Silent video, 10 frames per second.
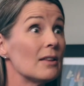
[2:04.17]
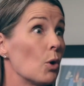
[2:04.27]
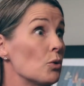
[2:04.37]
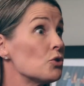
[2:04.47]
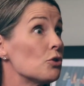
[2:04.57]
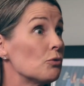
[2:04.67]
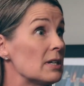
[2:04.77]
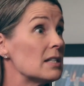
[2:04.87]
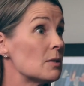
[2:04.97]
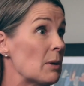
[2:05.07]
Those are the
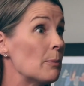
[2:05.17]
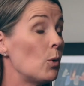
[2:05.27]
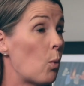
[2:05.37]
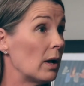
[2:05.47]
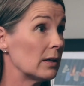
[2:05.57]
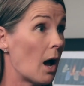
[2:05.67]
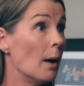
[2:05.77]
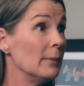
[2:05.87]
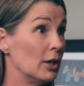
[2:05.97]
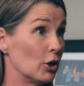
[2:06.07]
reasons people want to
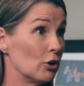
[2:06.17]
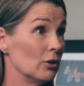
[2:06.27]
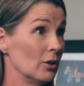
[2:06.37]
come here.